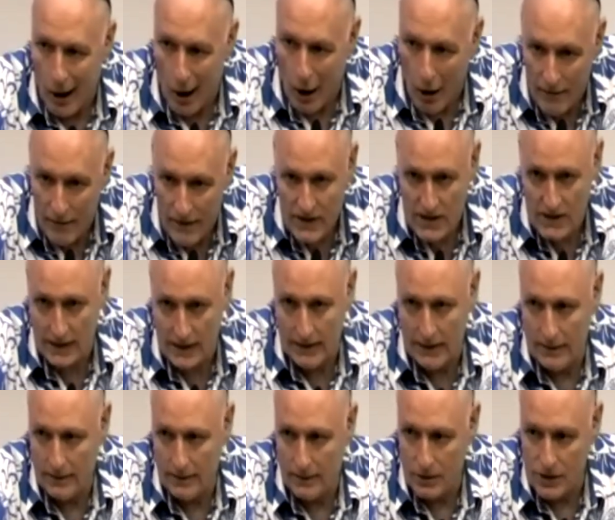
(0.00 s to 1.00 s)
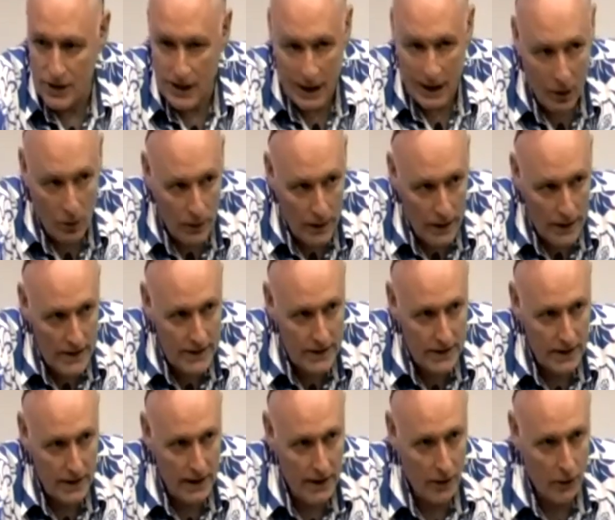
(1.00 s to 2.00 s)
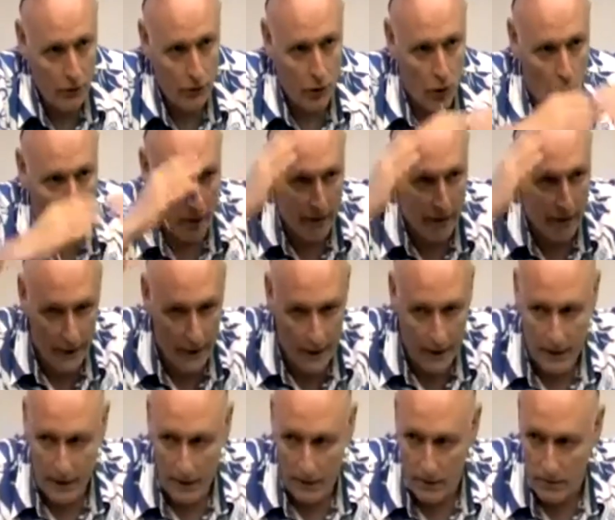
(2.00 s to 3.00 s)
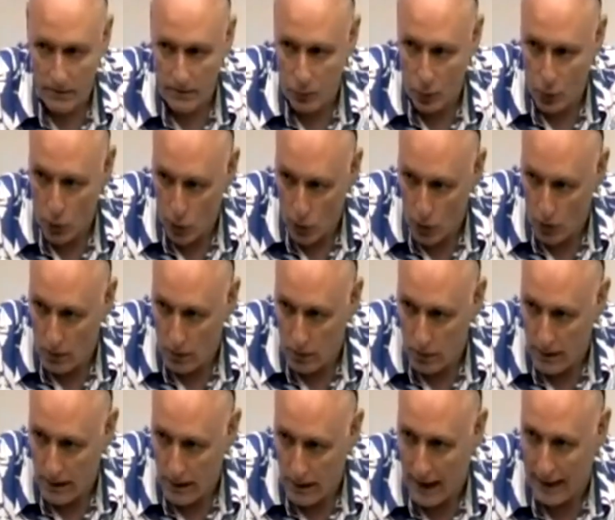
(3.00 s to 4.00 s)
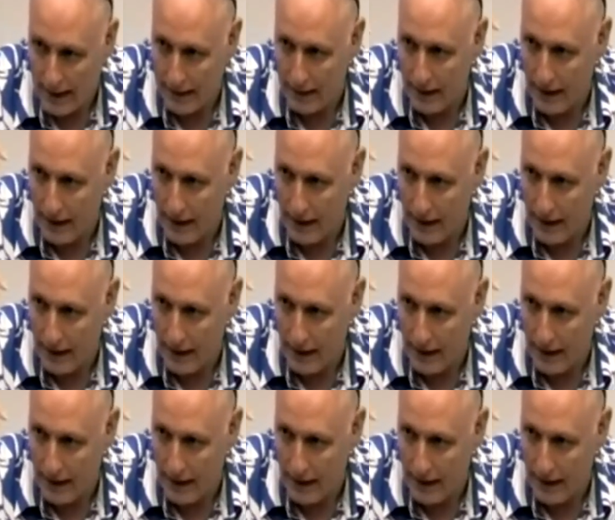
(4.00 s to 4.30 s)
Obviously, there's an increase in authoritarian rule and